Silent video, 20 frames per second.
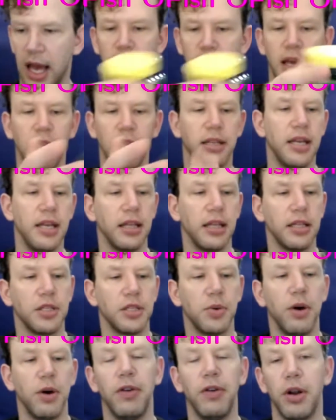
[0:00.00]
I take the
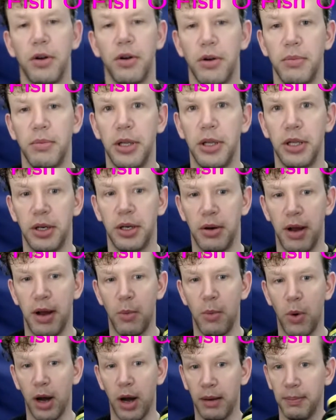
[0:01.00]
1200
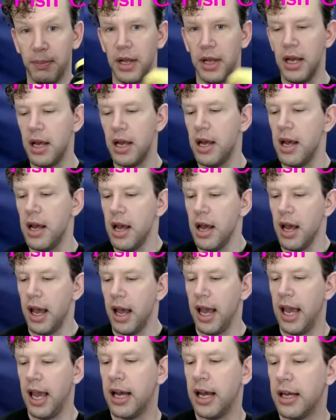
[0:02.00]
milligram one.
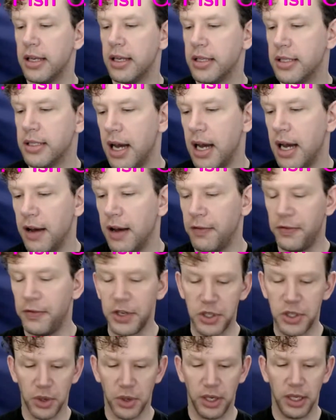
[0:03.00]
And
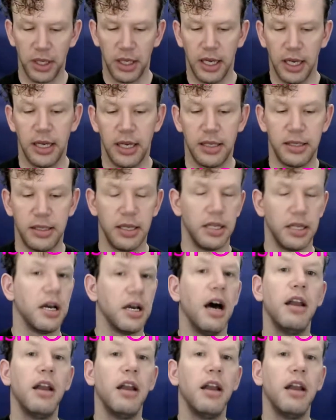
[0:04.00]
fish oil has a ton